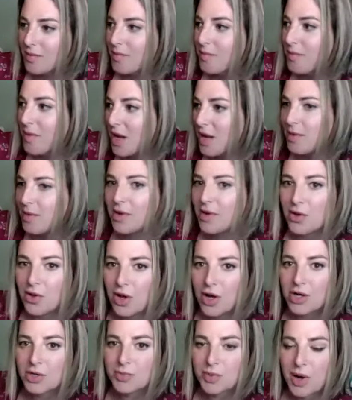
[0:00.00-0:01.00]
maybe a
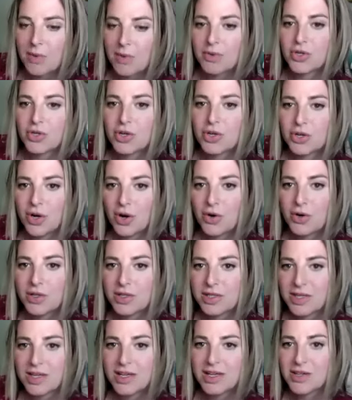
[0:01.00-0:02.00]
large publisher
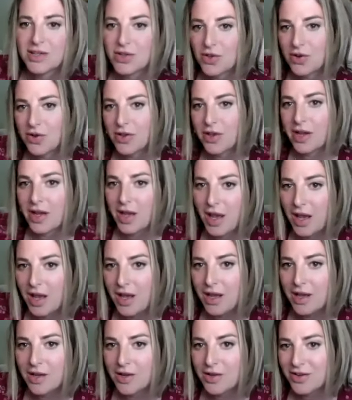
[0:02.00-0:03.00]
notices and they're like
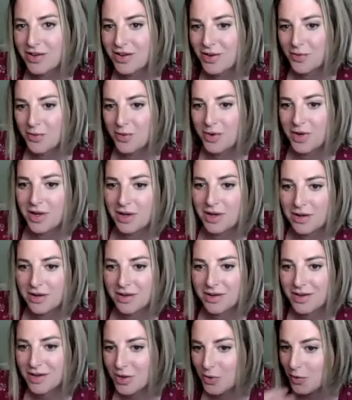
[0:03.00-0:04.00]
hey can we
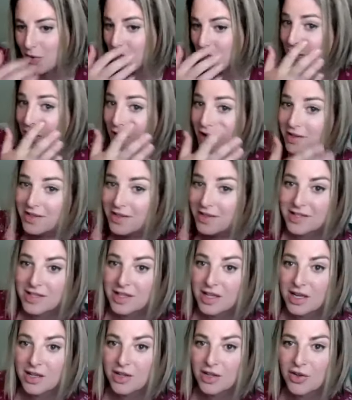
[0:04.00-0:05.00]
can we fund this
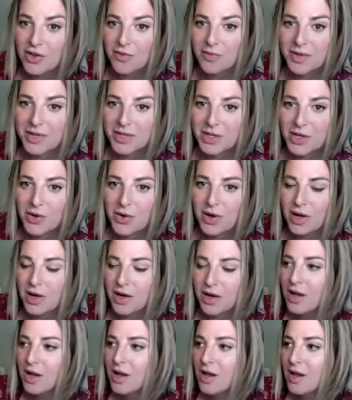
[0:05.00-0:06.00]
thing that you've been
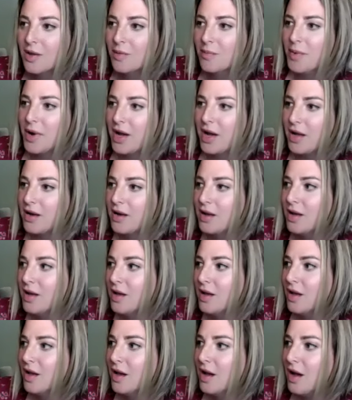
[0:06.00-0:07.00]
doing but
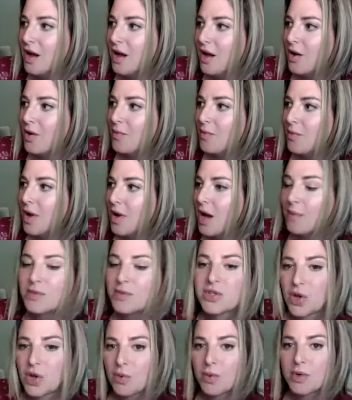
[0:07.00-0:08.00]
um, i'm
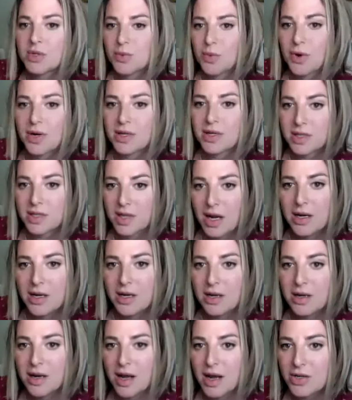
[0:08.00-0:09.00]
so much more
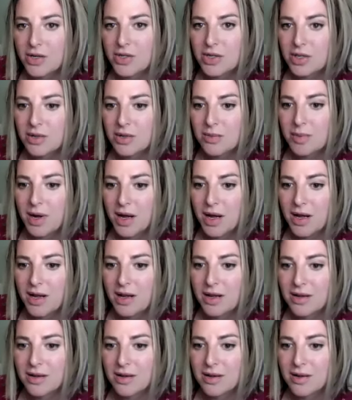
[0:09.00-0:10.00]
excited actually
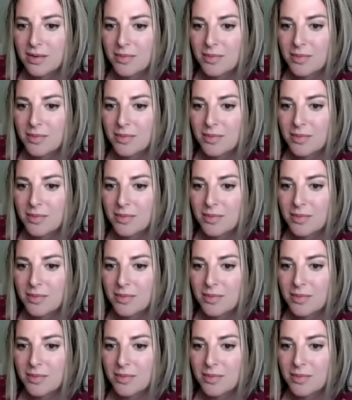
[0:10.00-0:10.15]
by